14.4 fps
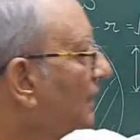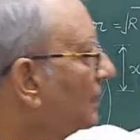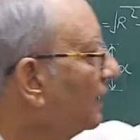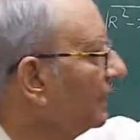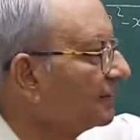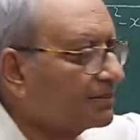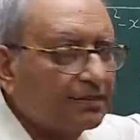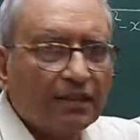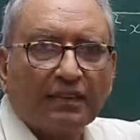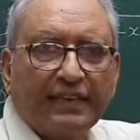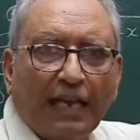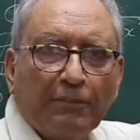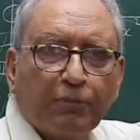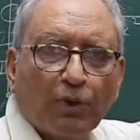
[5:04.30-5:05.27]
is
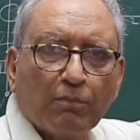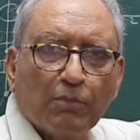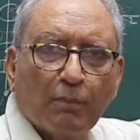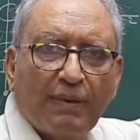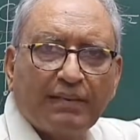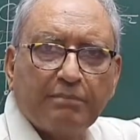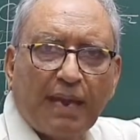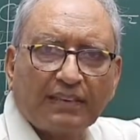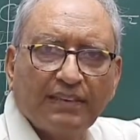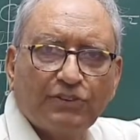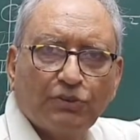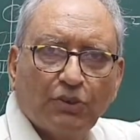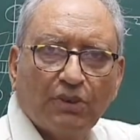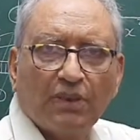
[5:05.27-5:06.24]
dipole moment
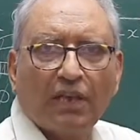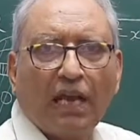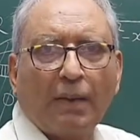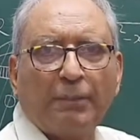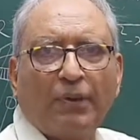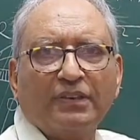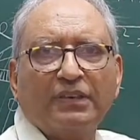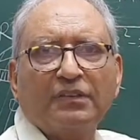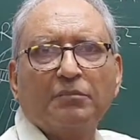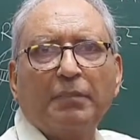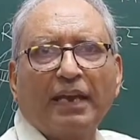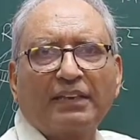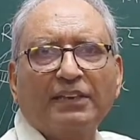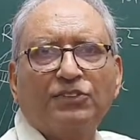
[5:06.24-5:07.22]
magnitude upon
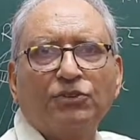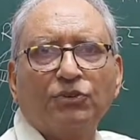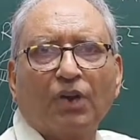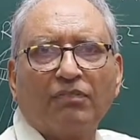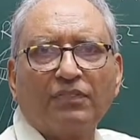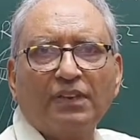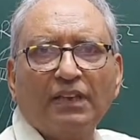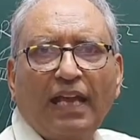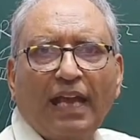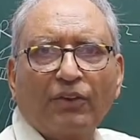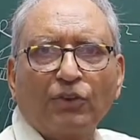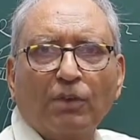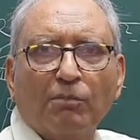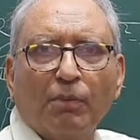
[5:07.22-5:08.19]
magnitude of
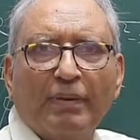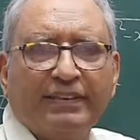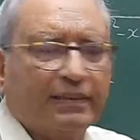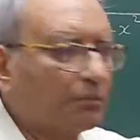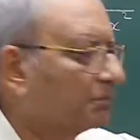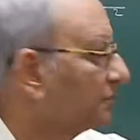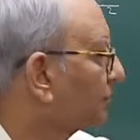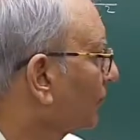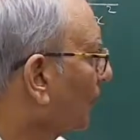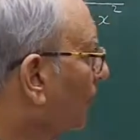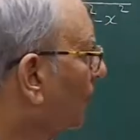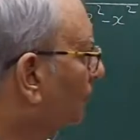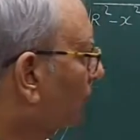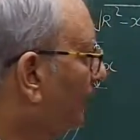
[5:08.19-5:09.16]
angular momentum.
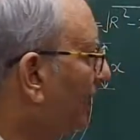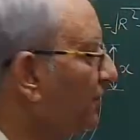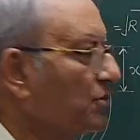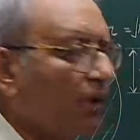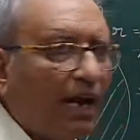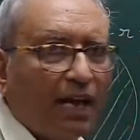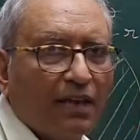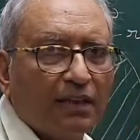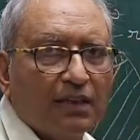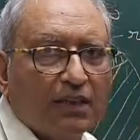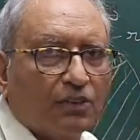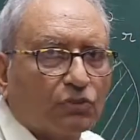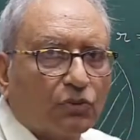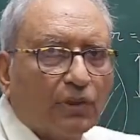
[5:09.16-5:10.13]
So there you are.
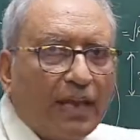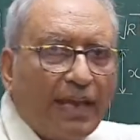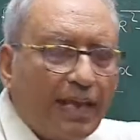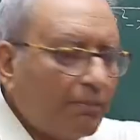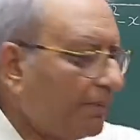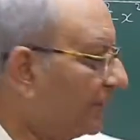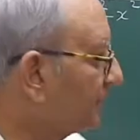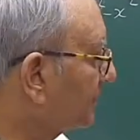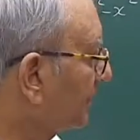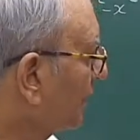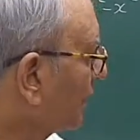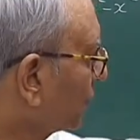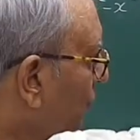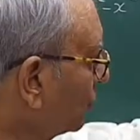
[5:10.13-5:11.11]
So m is
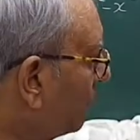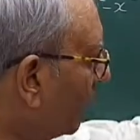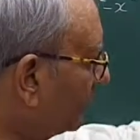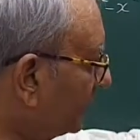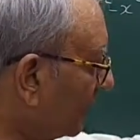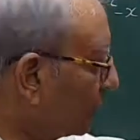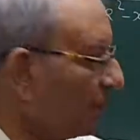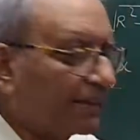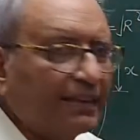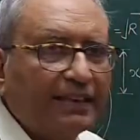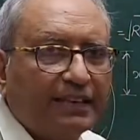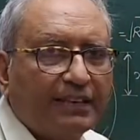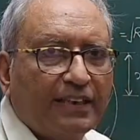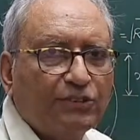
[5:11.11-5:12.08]
Q by
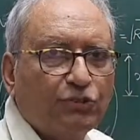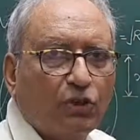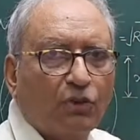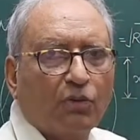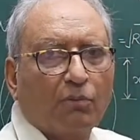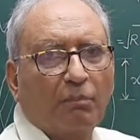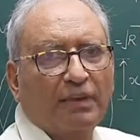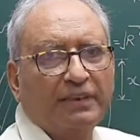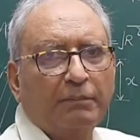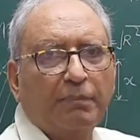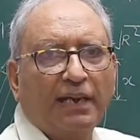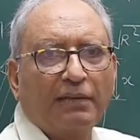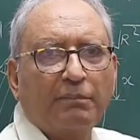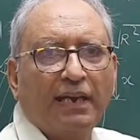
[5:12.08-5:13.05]
gyromagnetic ratio
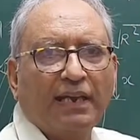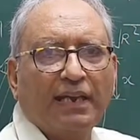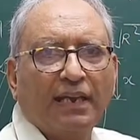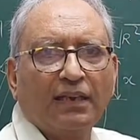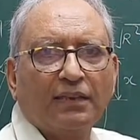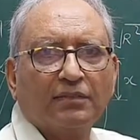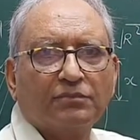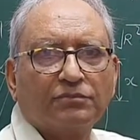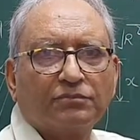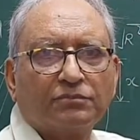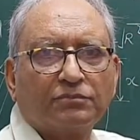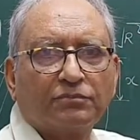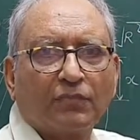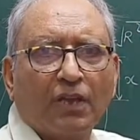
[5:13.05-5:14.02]
multiplied by L.
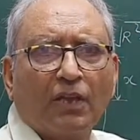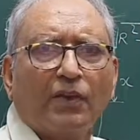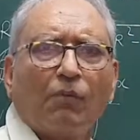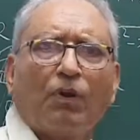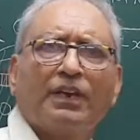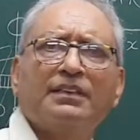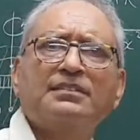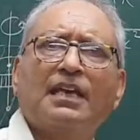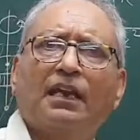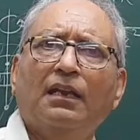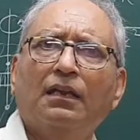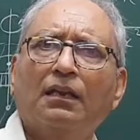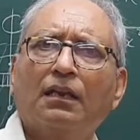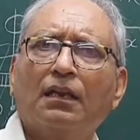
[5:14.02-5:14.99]
Now what is L?
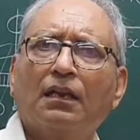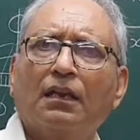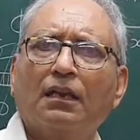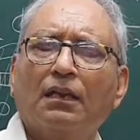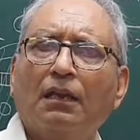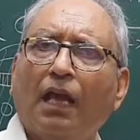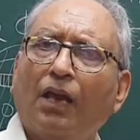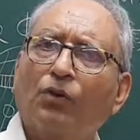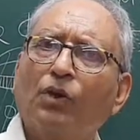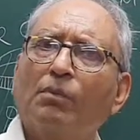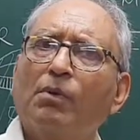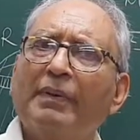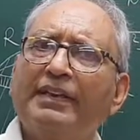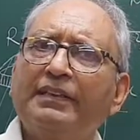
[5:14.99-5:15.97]
Angular
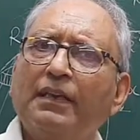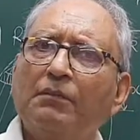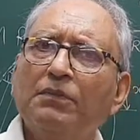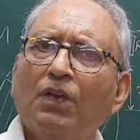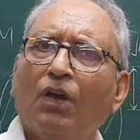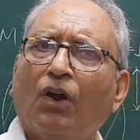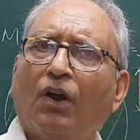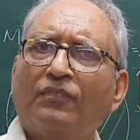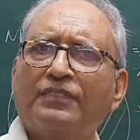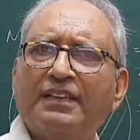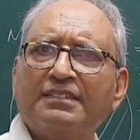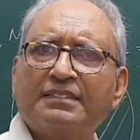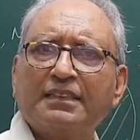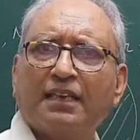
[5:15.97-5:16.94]
momentum of this